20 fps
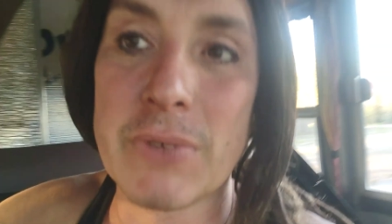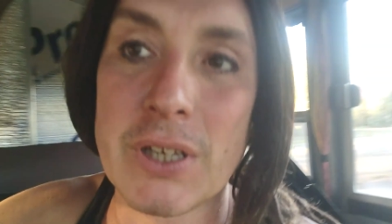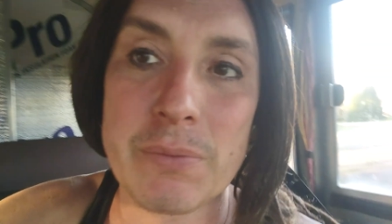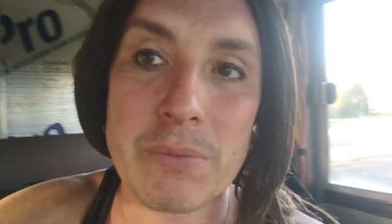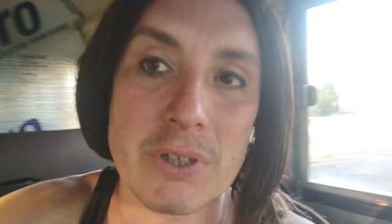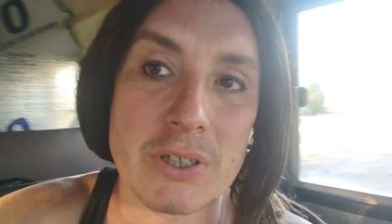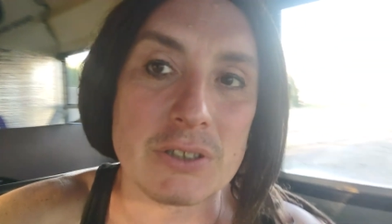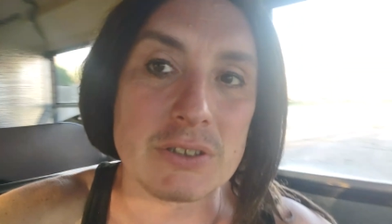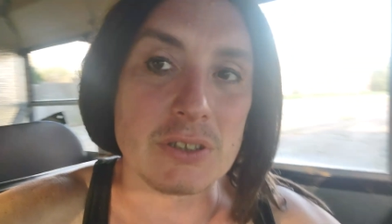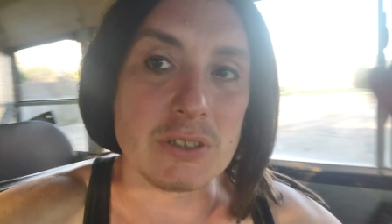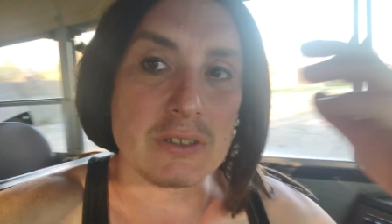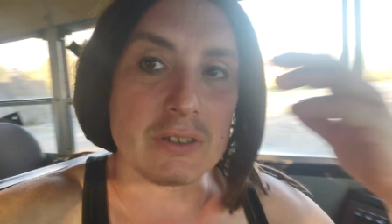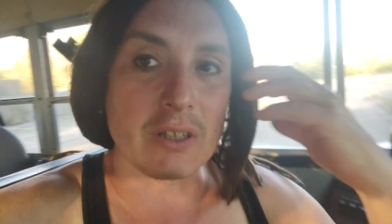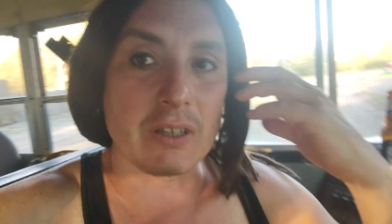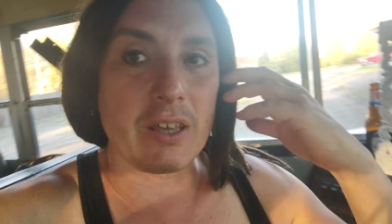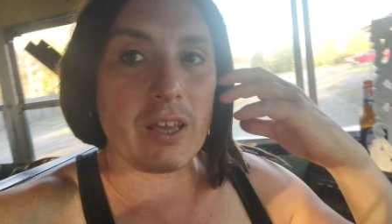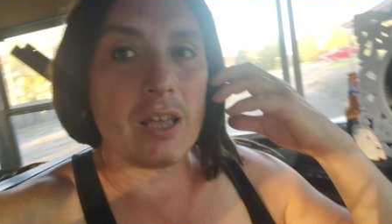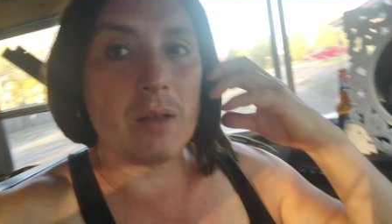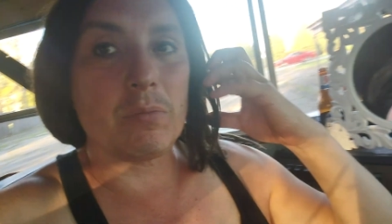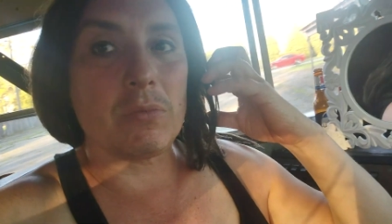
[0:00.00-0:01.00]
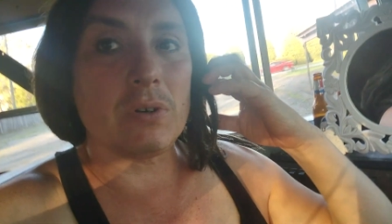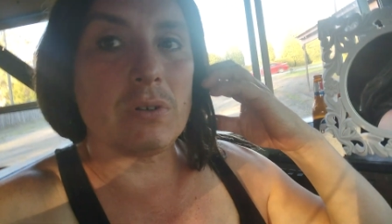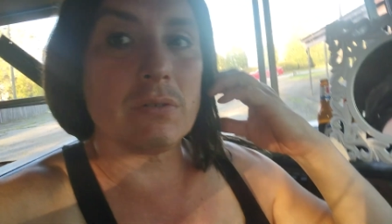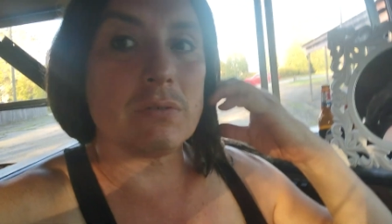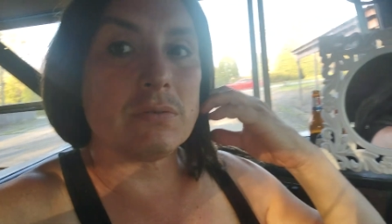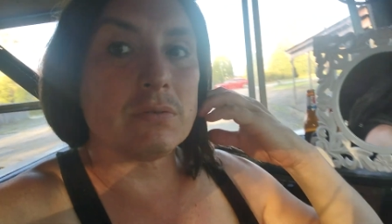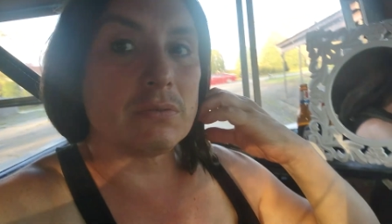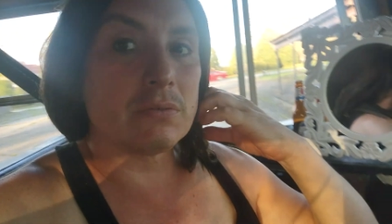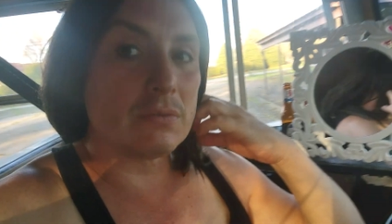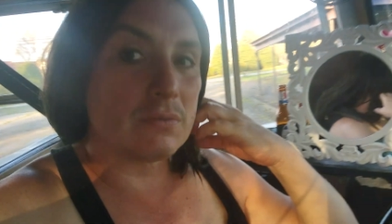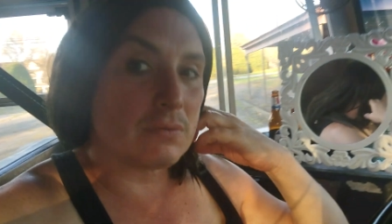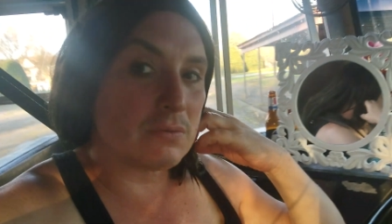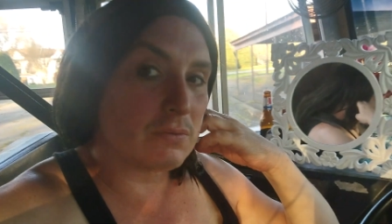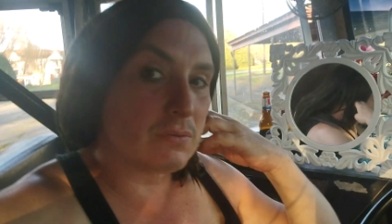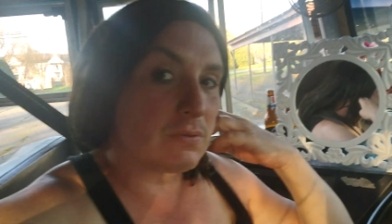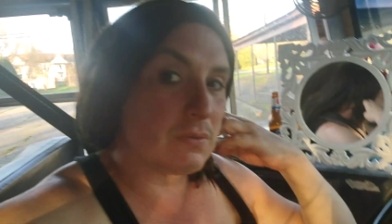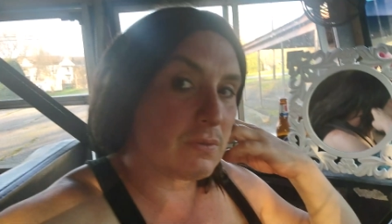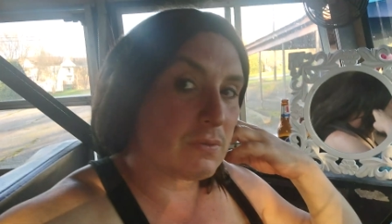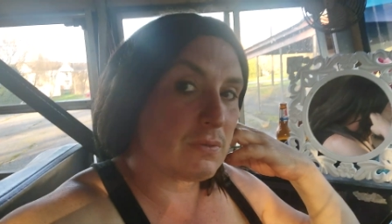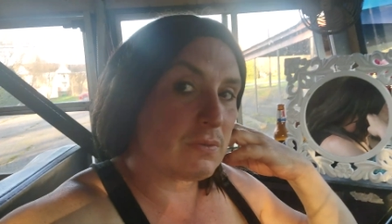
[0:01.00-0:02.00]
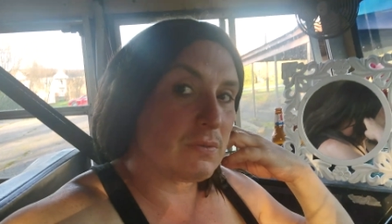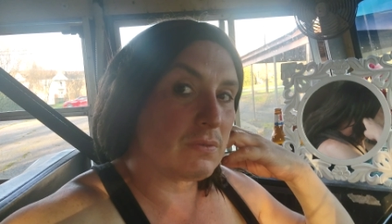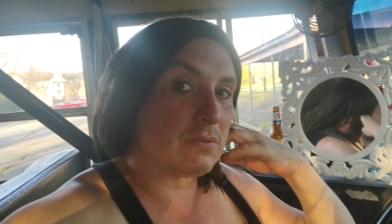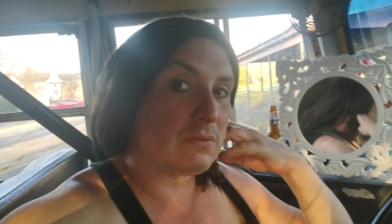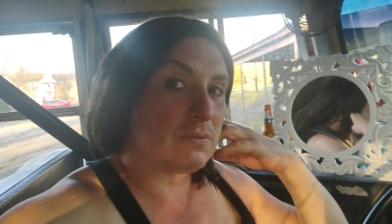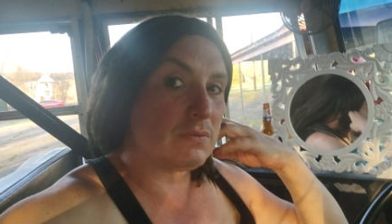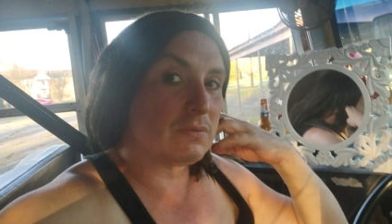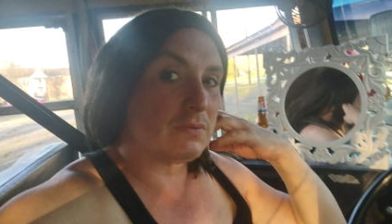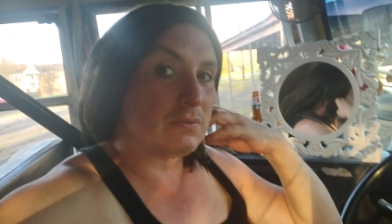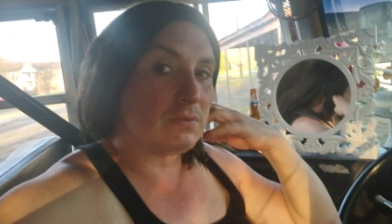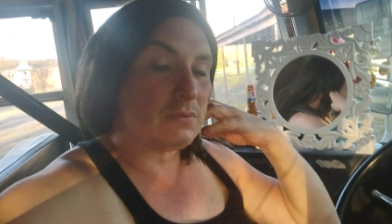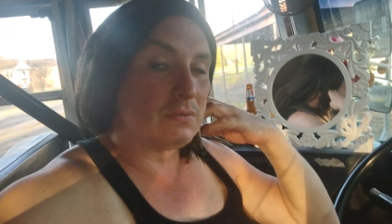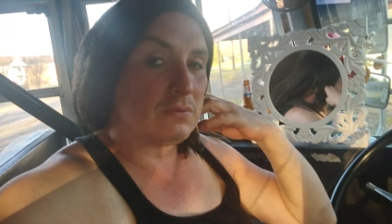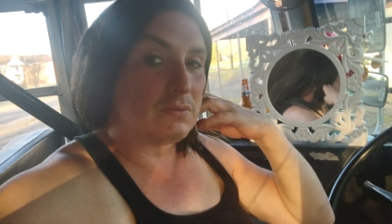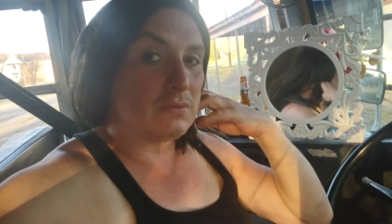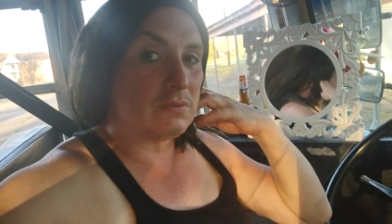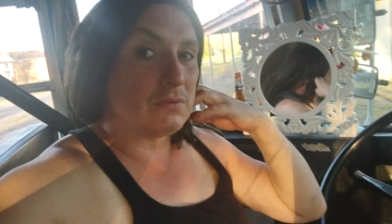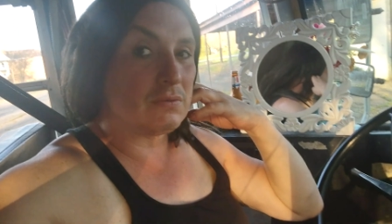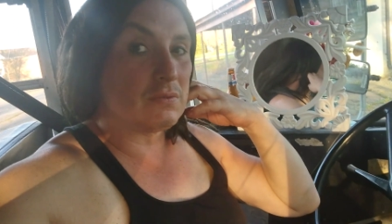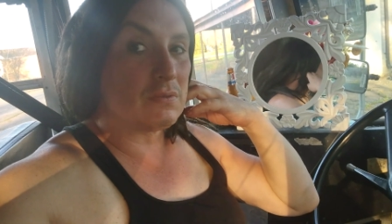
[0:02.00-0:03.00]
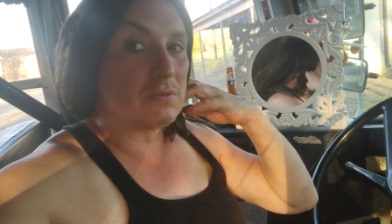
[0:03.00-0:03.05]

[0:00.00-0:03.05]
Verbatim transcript: Maybe it's just the camera. Hmm.